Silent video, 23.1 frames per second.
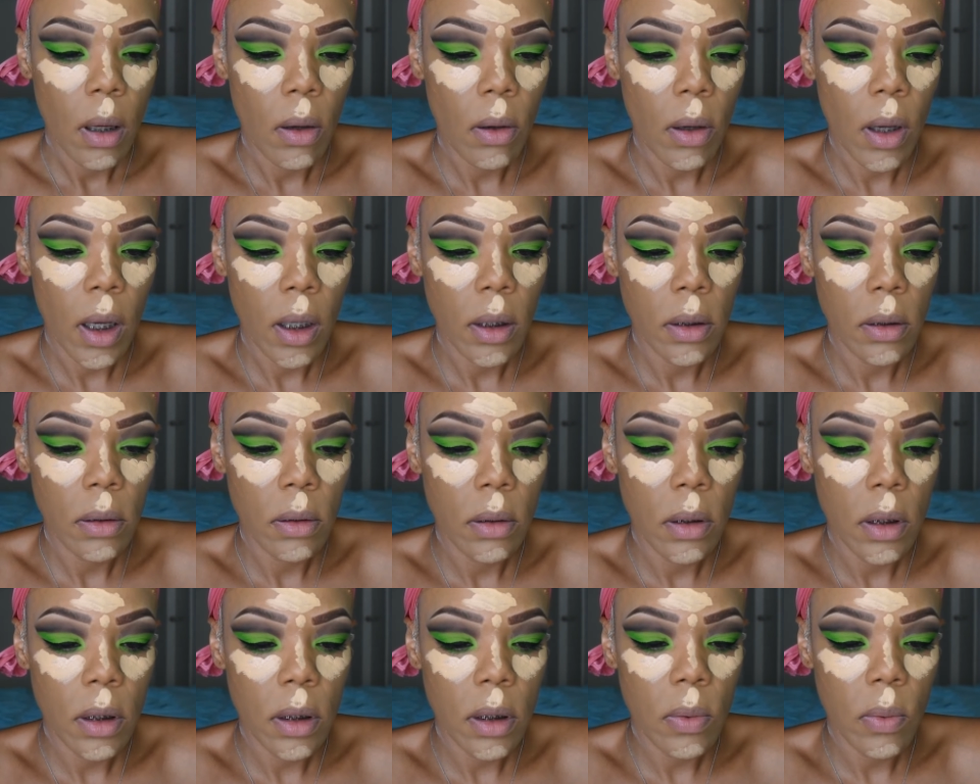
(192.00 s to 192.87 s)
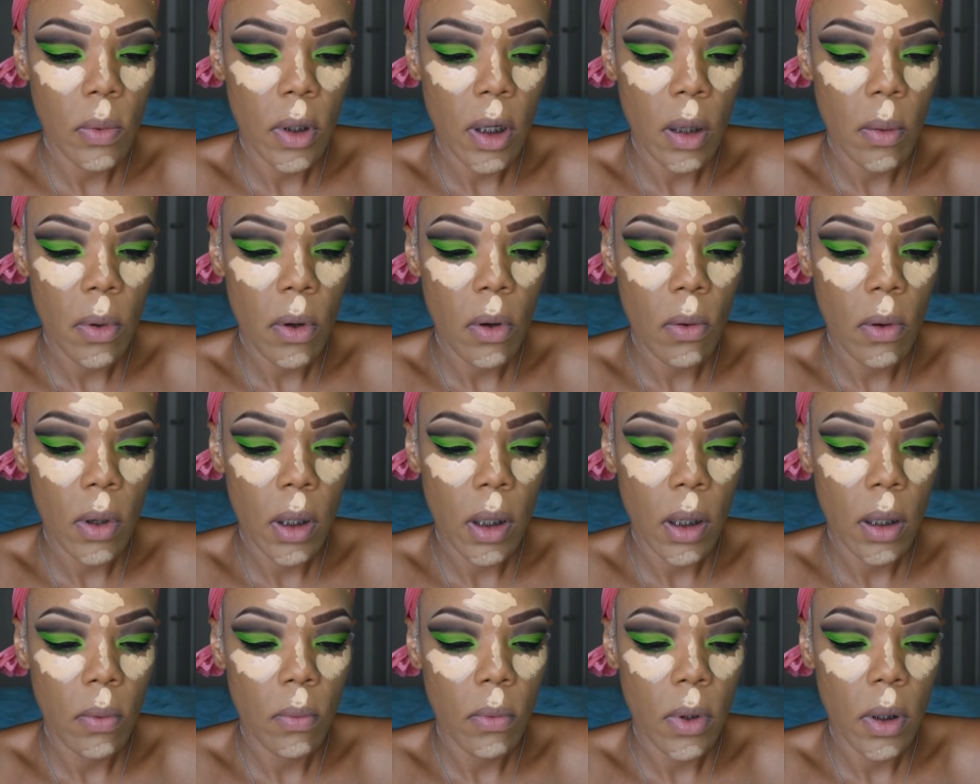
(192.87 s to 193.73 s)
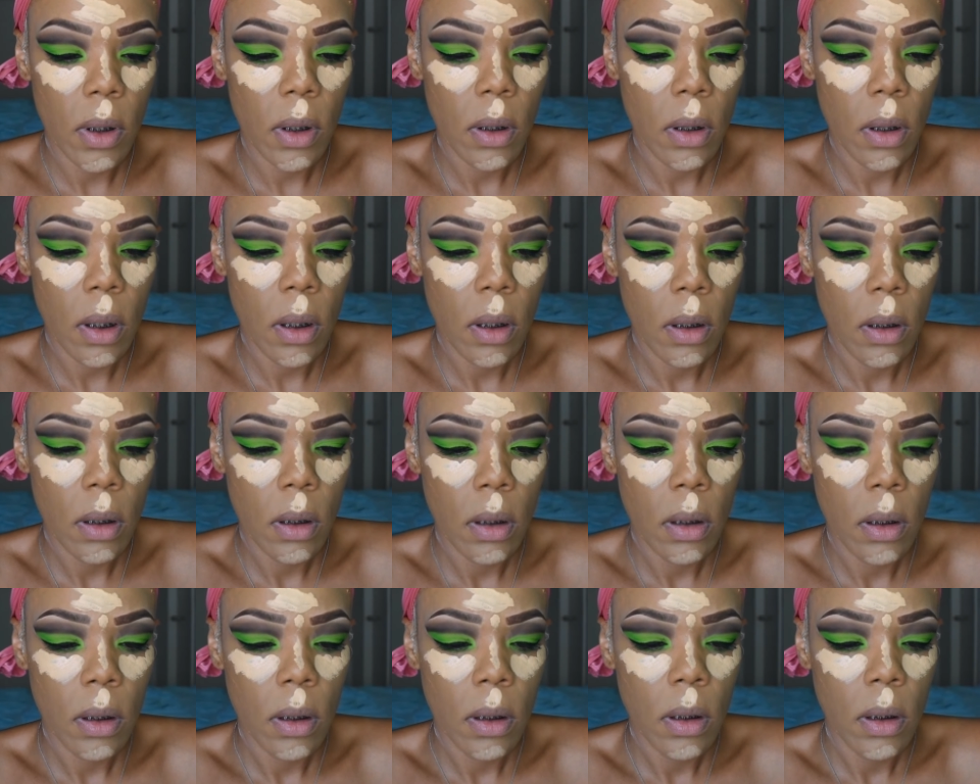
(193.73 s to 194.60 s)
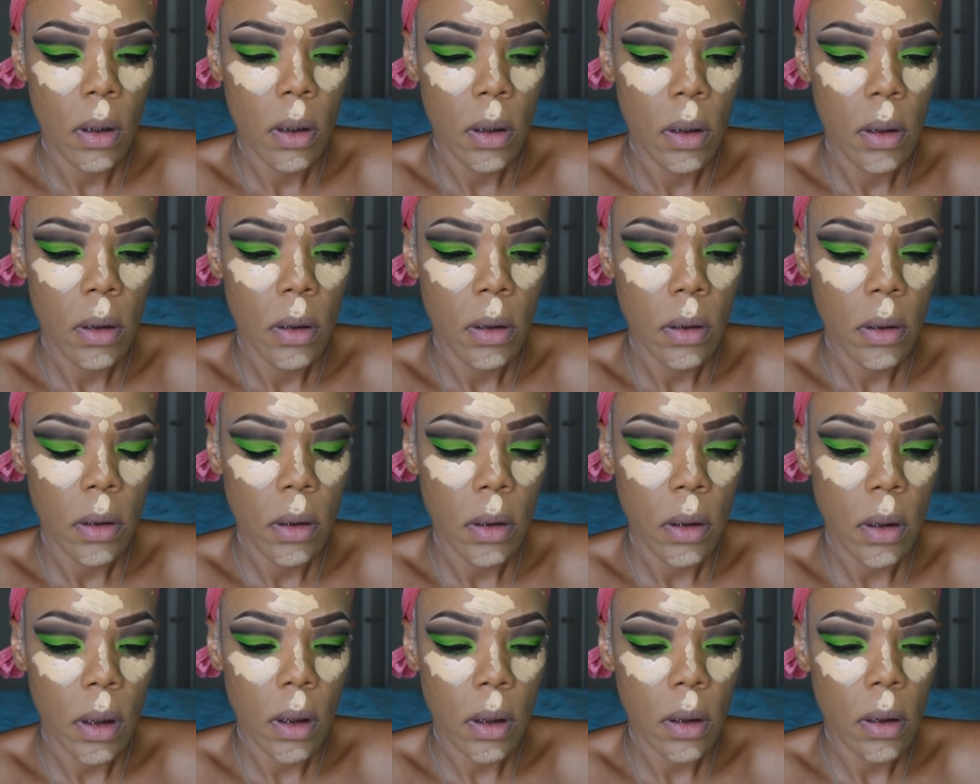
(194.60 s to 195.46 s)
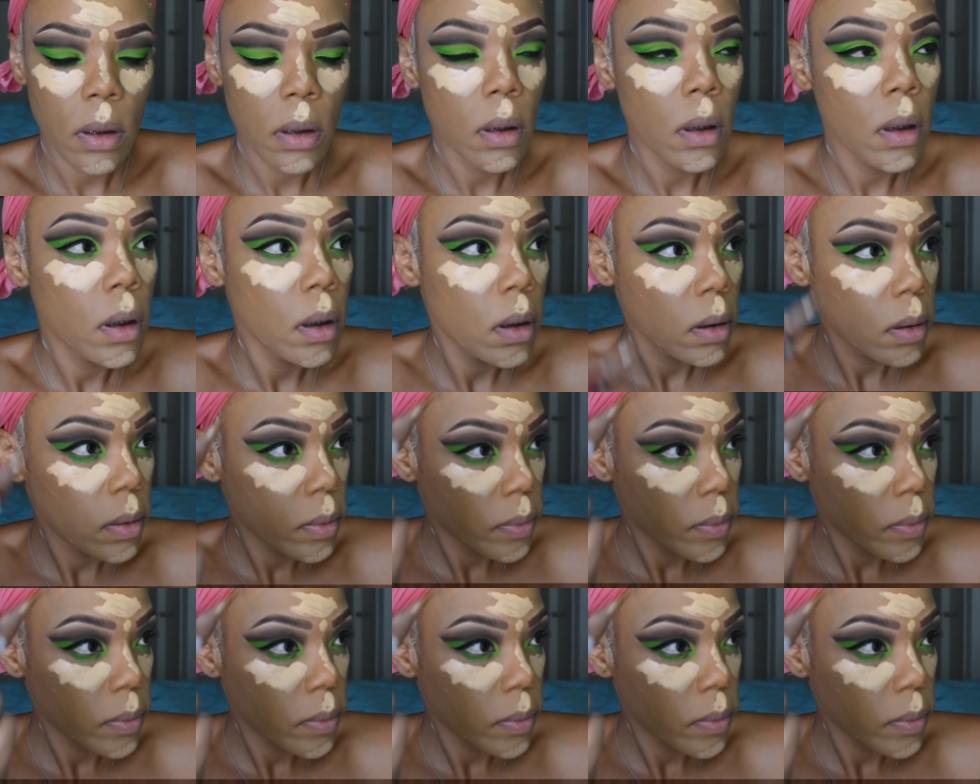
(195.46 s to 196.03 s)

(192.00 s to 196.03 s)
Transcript: Okay, so this one I'm going in with Chestnut.